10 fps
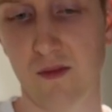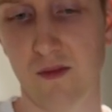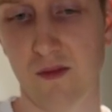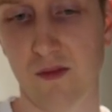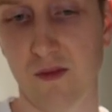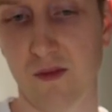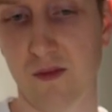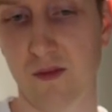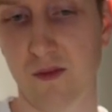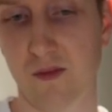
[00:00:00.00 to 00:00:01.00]

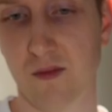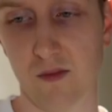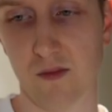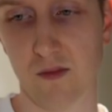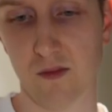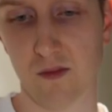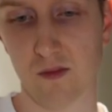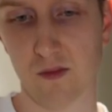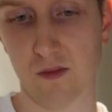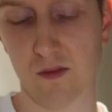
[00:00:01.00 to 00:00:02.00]

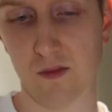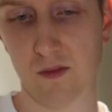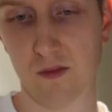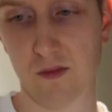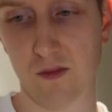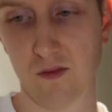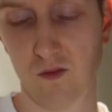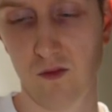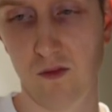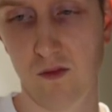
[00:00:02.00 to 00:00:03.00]

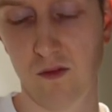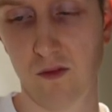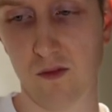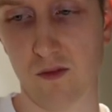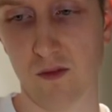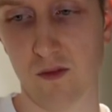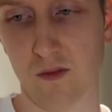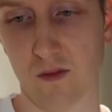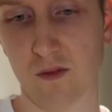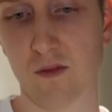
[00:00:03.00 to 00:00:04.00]

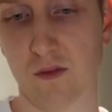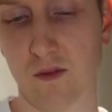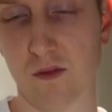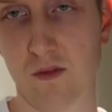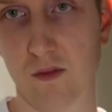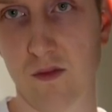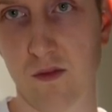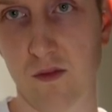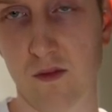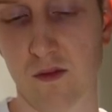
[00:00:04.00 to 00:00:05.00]

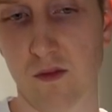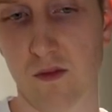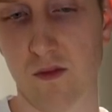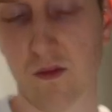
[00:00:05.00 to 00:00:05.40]
This person isn't speaking.